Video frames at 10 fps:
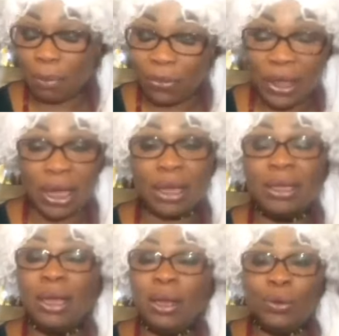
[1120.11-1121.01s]
I'm
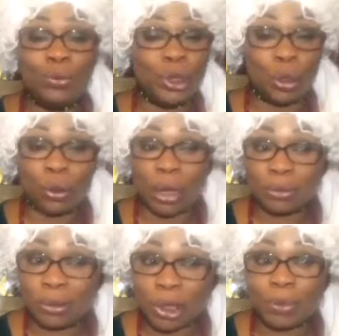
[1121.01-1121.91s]
thinking, you know,
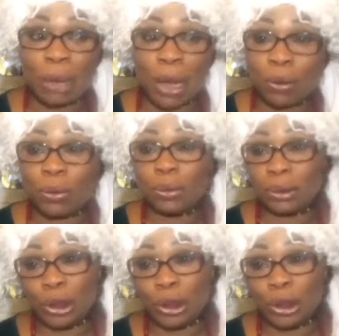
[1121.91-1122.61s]
sometimes I'll,